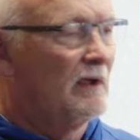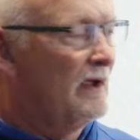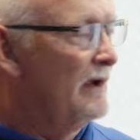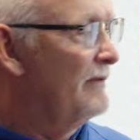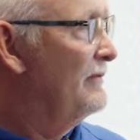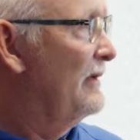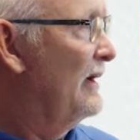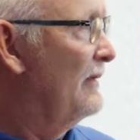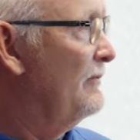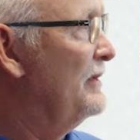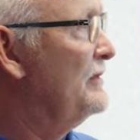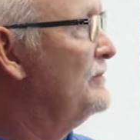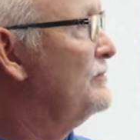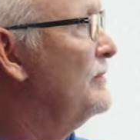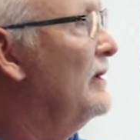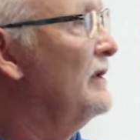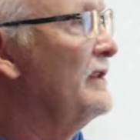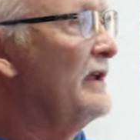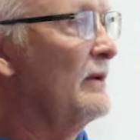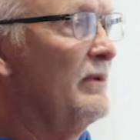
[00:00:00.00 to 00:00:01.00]
Every
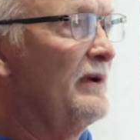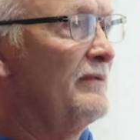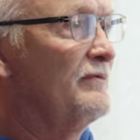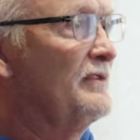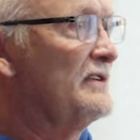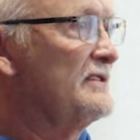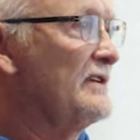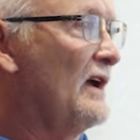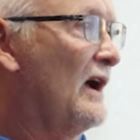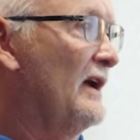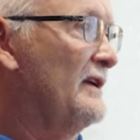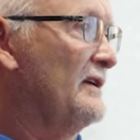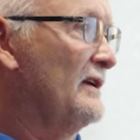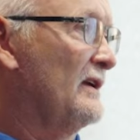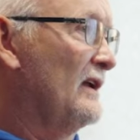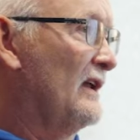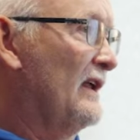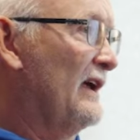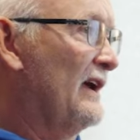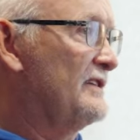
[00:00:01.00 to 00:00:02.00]
drill that we've designed
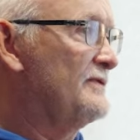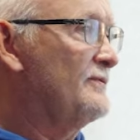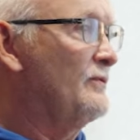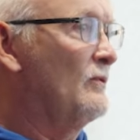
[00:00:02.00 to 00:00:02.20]
in the last